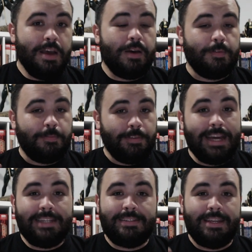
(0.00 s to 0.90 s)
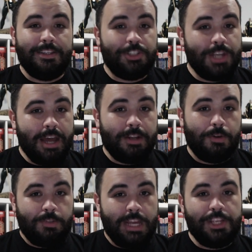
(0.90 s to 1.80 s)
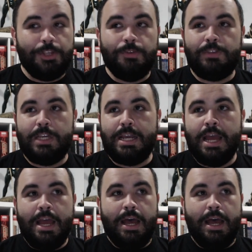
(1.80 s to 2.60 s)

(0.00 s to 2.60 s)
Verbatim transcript: of lights and shadows and using